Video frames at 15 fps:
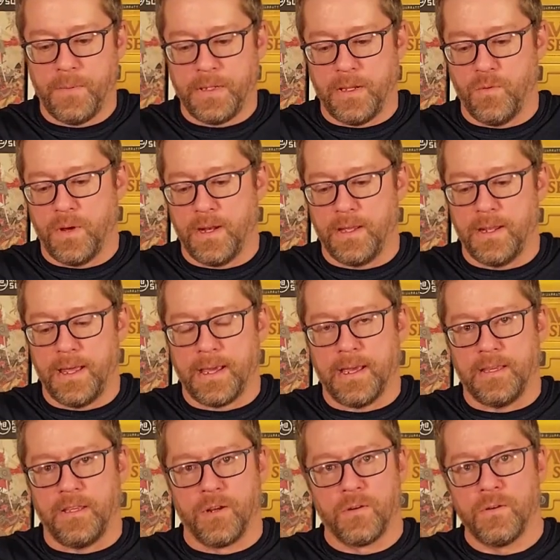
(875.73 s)
but you want like
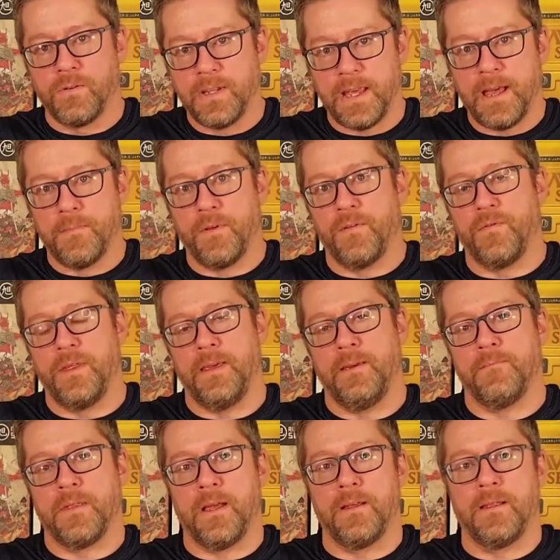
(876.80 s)
a Euro Diablo
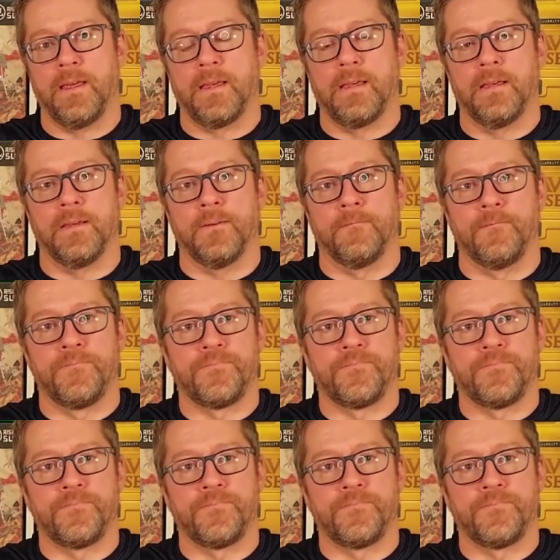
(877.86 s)
theme, not like a